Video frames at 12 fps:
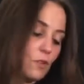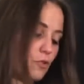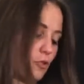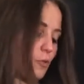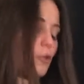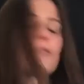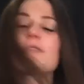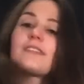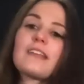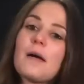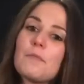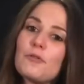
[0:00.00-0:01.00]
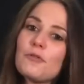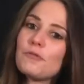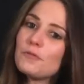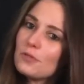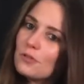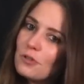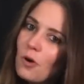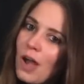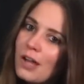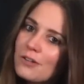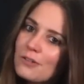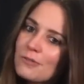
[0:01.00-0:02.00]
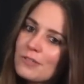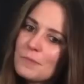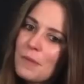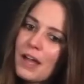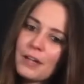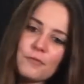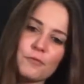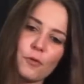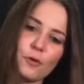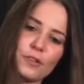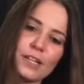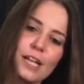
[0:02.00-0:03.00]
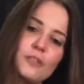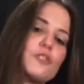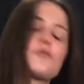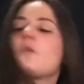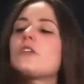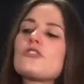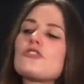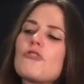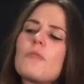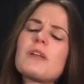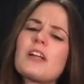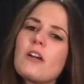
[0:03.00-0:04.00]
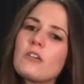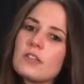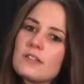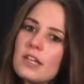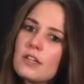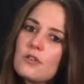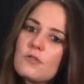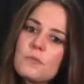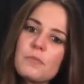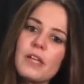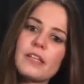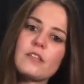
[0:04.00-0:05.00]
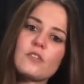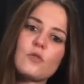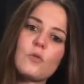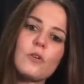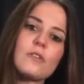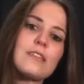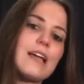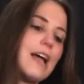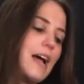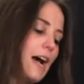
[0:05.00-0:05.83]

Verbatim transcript: So notice that move. So let's go ahead and do this back and forth. Again, just one strum here. Let's get used to playing these chords.